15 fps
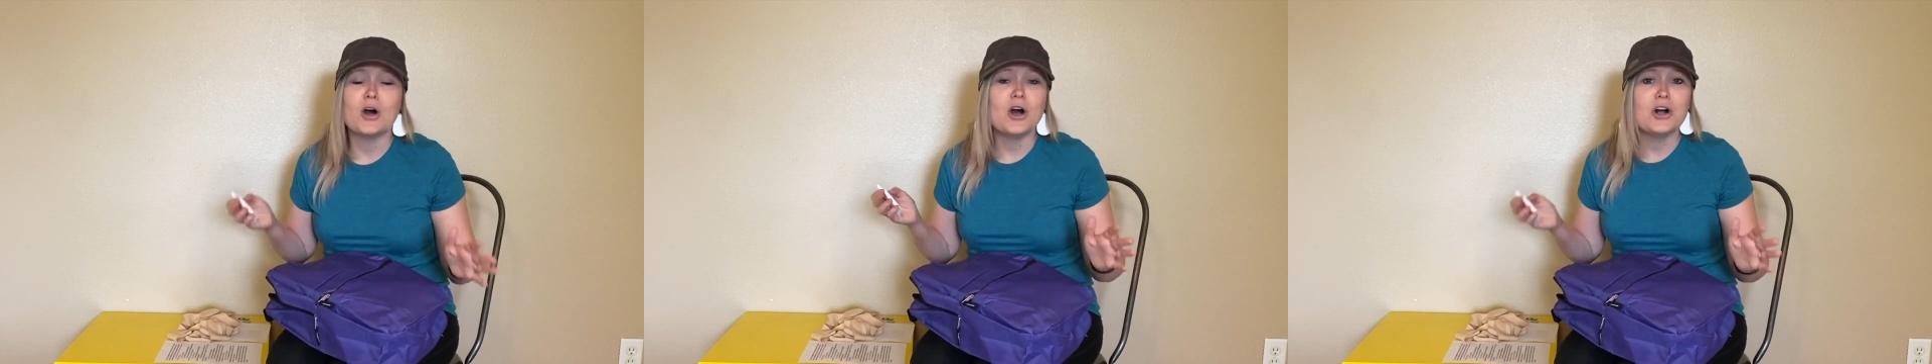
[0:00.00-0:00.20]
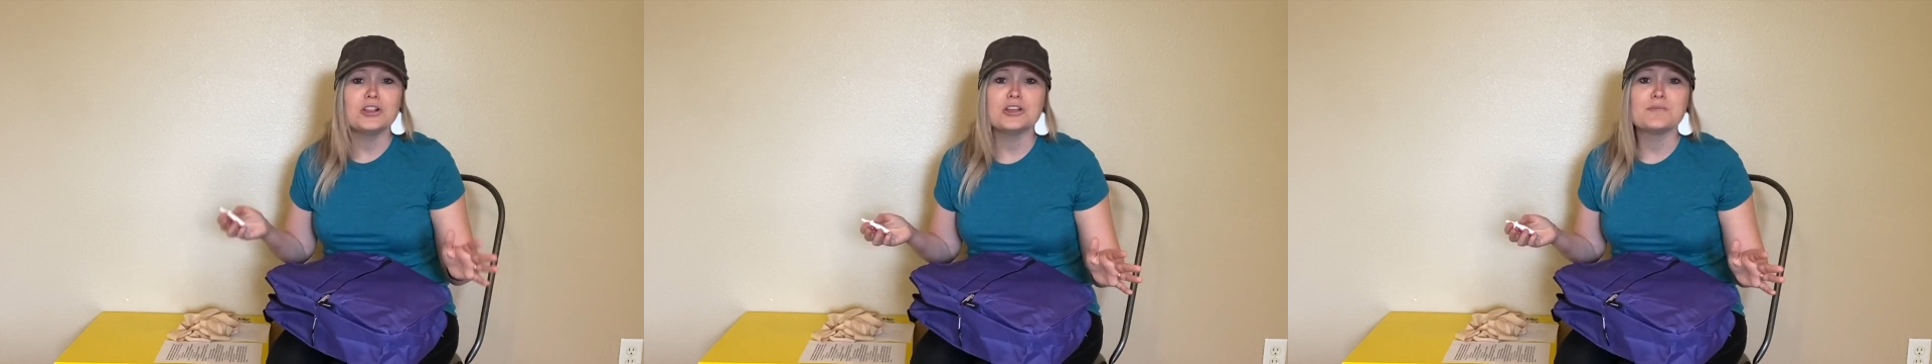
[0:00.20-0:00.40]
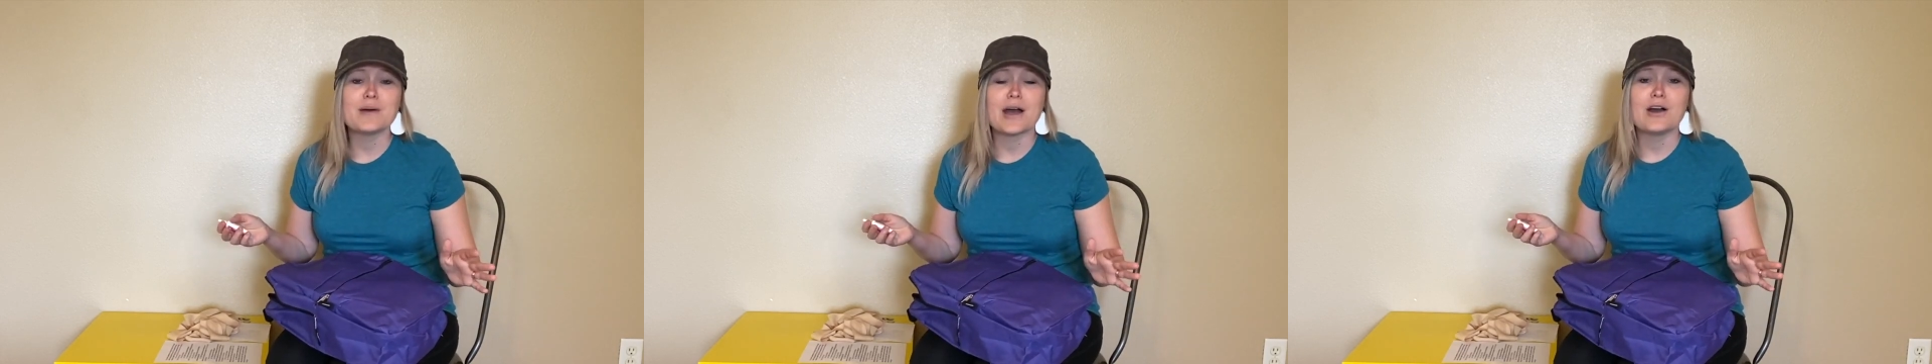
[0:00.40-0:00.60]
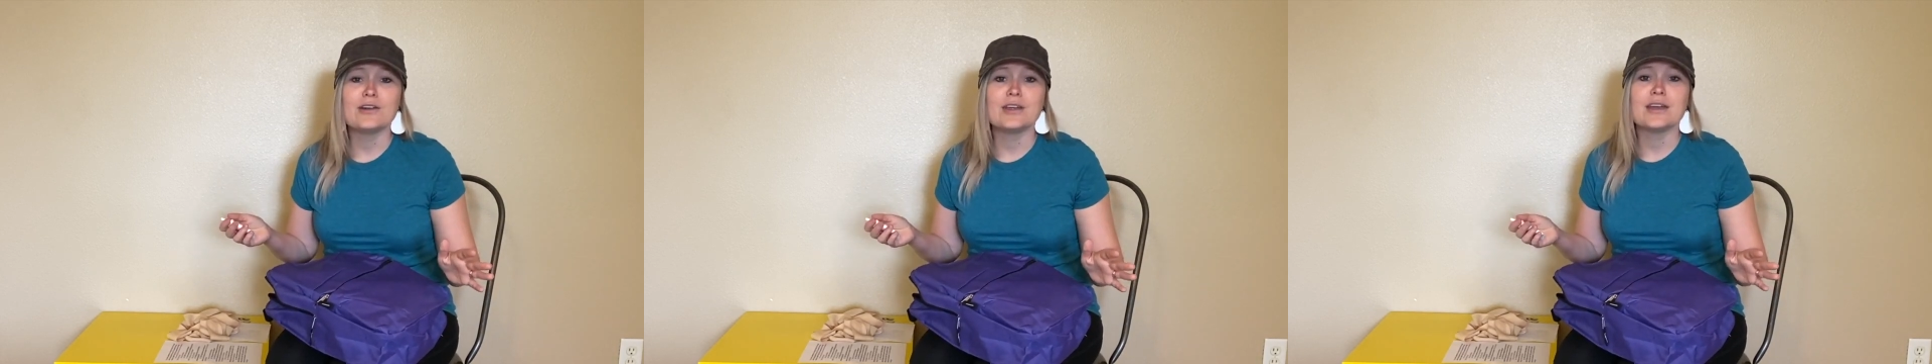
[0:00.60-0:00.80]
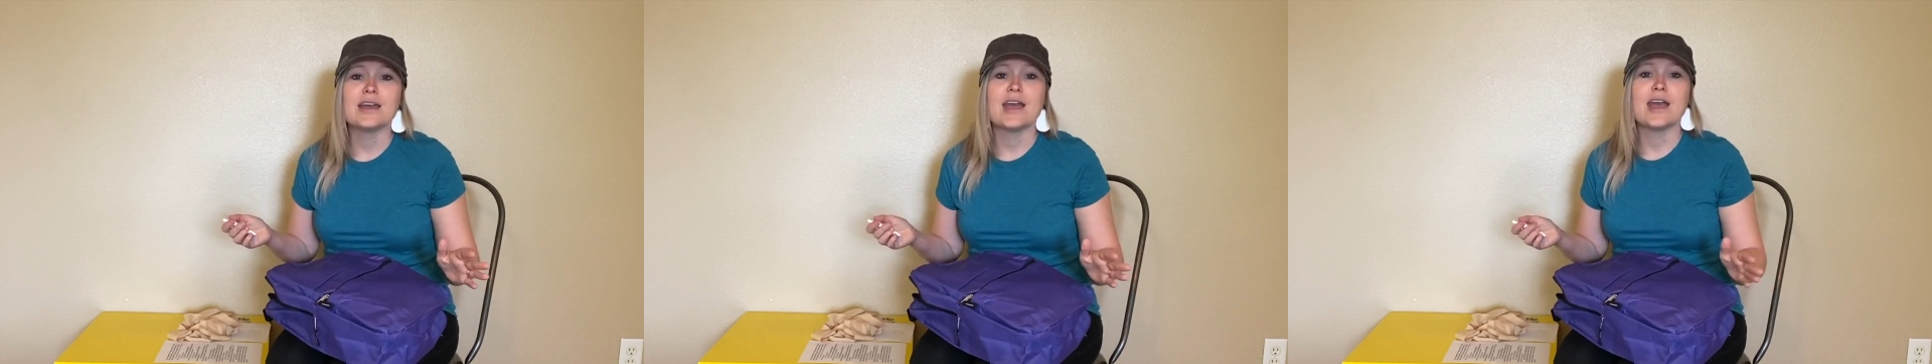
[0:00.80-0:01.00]
all
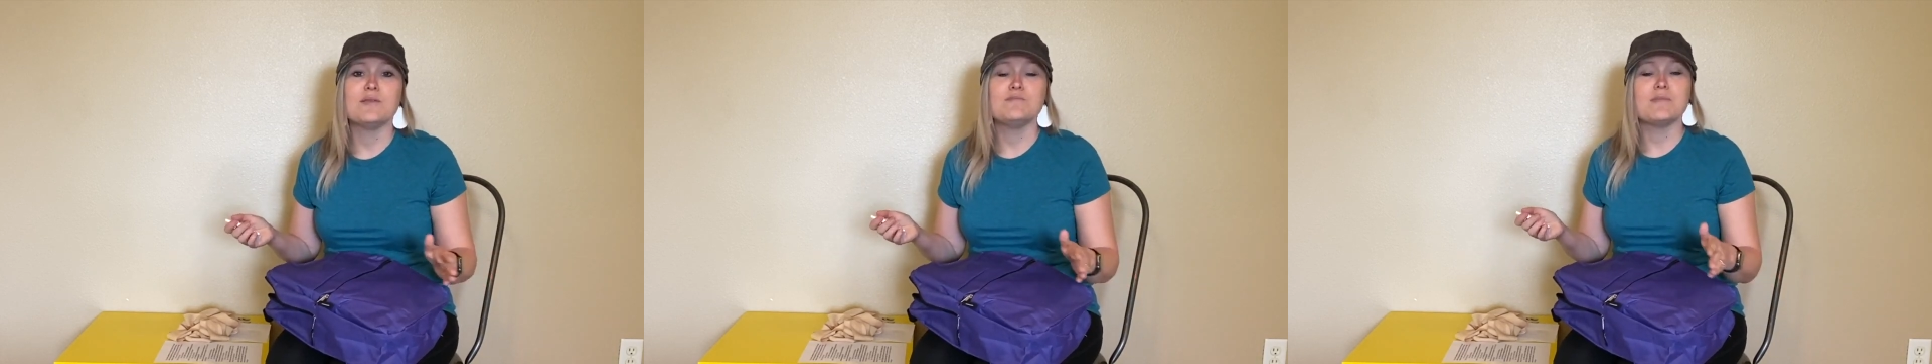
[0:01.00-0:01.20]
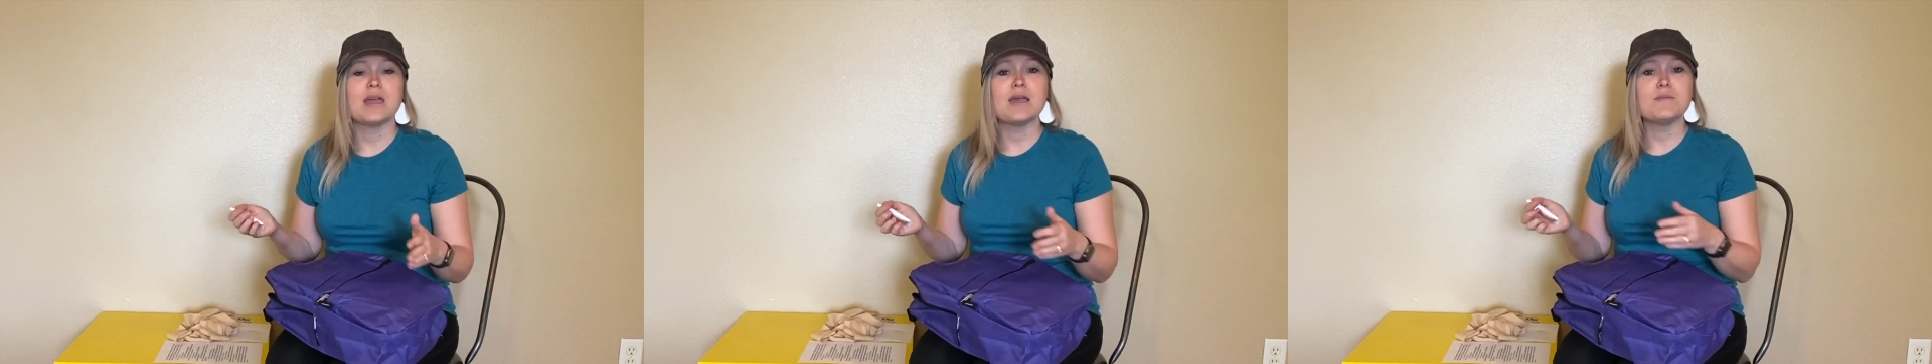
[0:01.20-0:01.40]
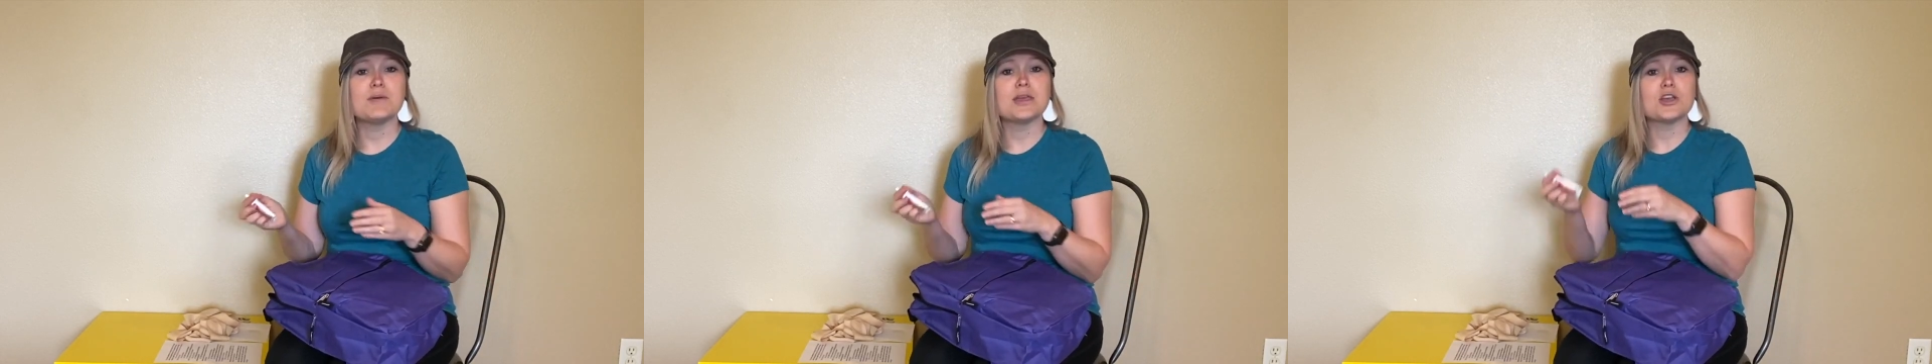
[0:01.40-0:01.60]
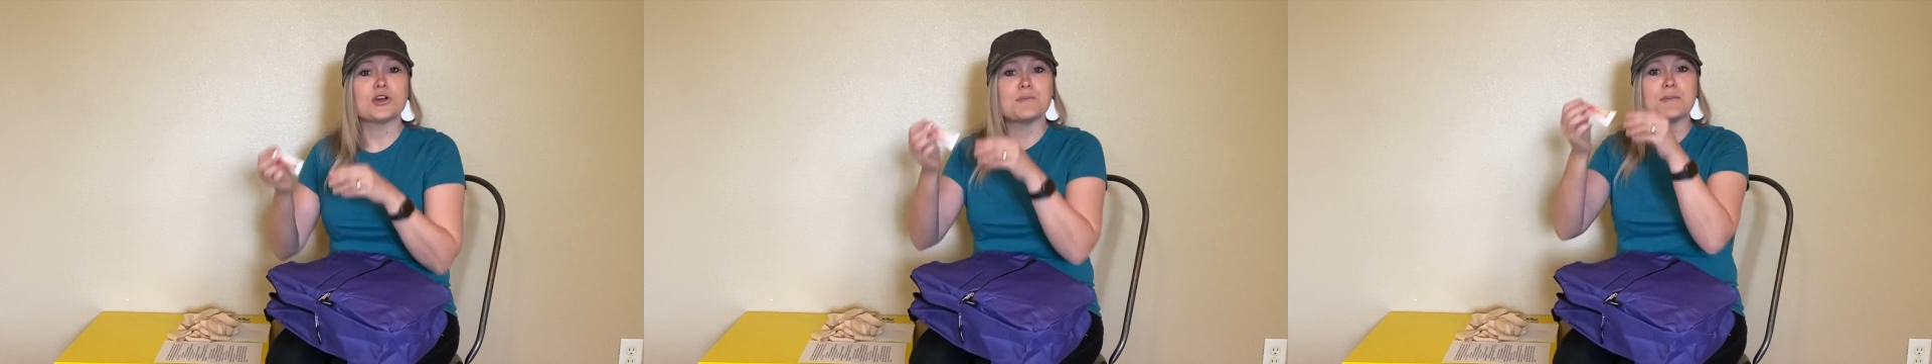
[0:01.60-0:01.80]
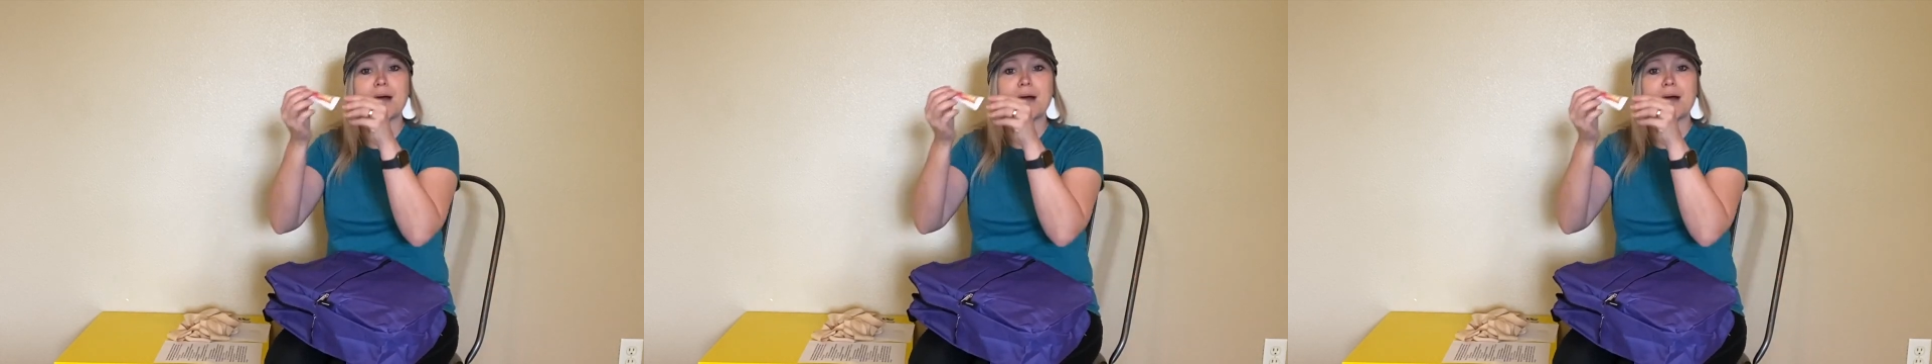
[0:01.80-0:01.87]
about it, and maybe your